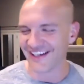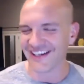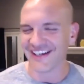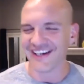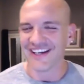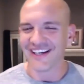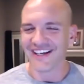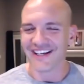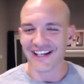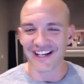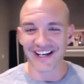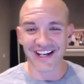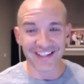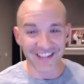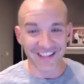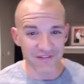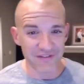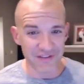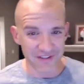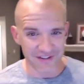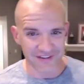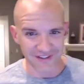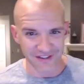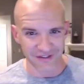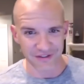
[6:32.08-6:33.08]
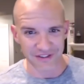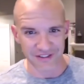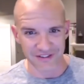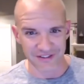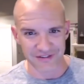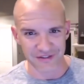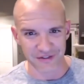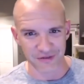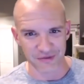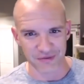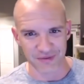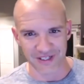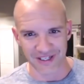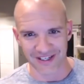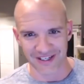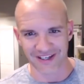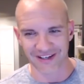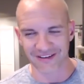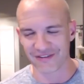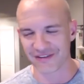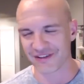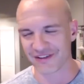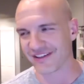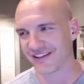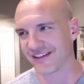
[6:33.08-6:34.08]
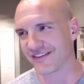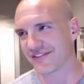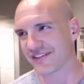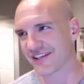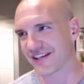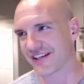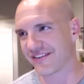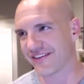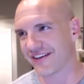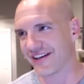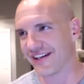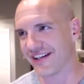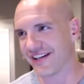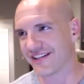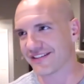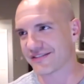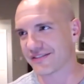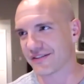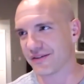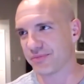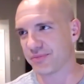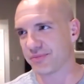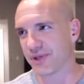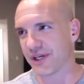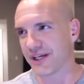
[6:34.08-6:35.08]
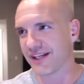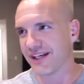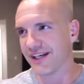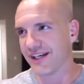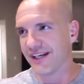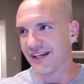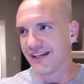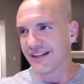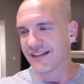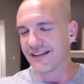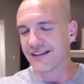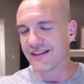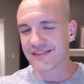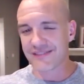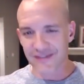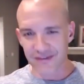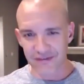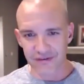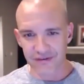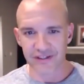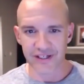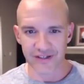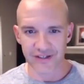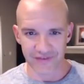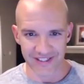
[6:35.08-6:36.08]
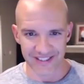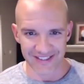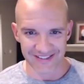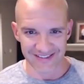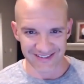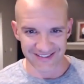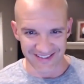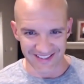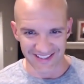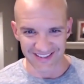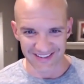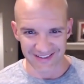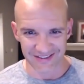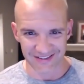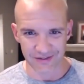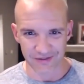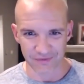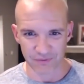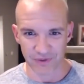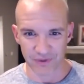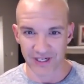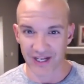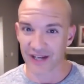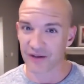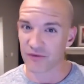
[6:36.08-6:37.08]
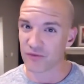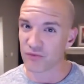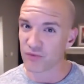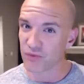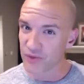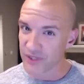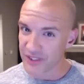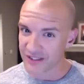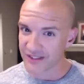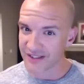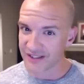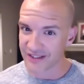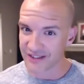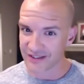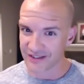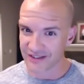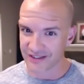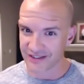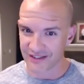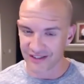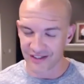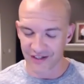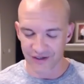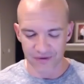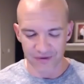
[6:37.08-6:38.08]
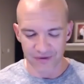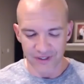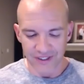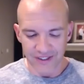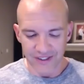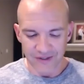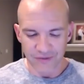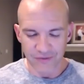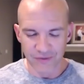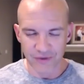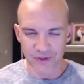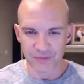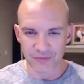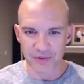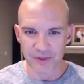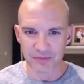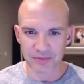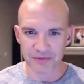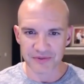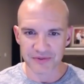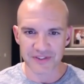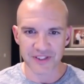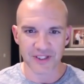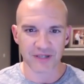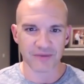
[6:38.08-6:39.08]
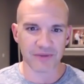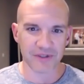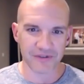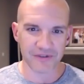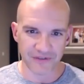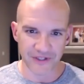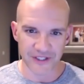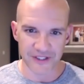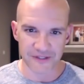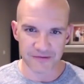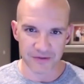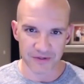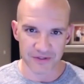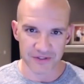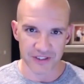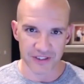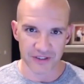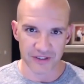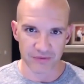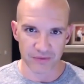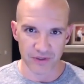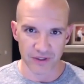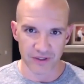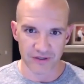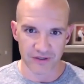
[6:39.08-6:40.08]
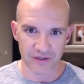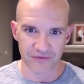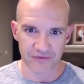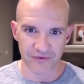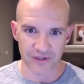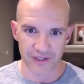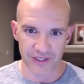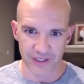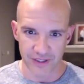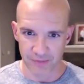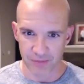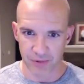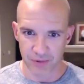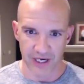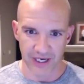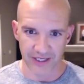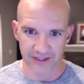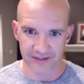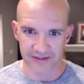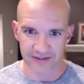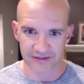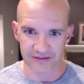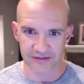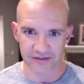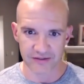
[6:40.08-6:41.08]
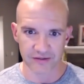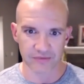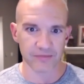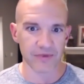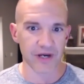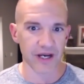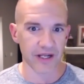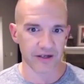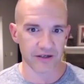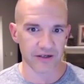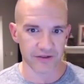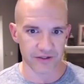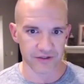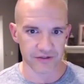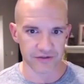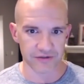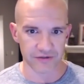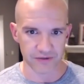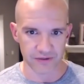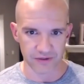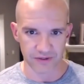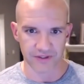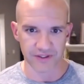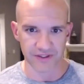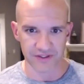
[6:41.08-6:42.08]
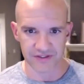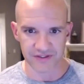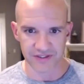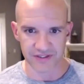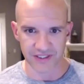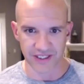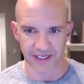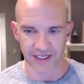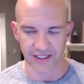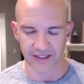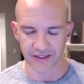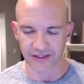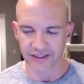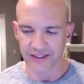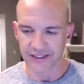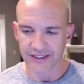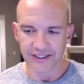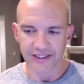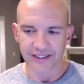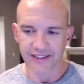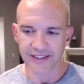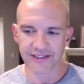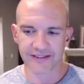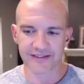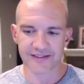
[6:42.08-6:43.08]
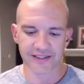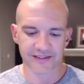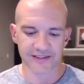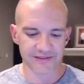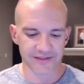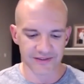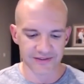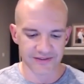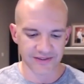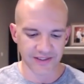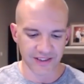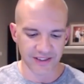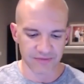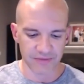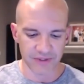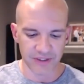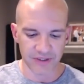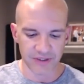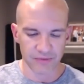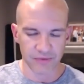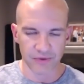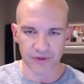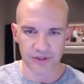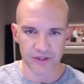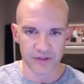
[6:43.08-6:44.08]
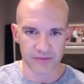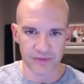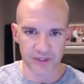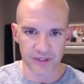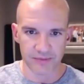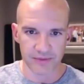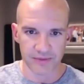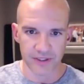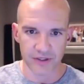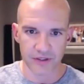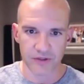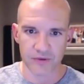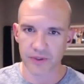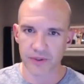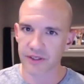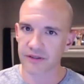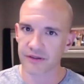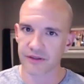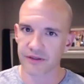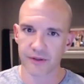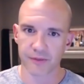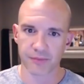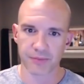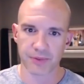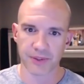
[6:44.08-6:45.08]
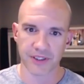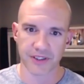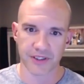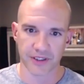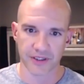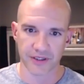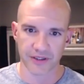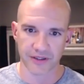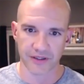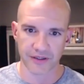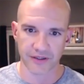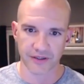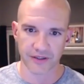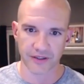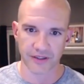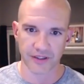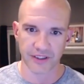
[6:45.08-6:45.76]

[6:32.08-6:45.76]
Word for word: And I love the theory too, but I, I really love to get right into it. But the theory of it is this, when I really, you know, when people tell me Facebook didn't work for their practice, no matter their sort and their style, it doesn't take me more than maybe a quick little peek under the hood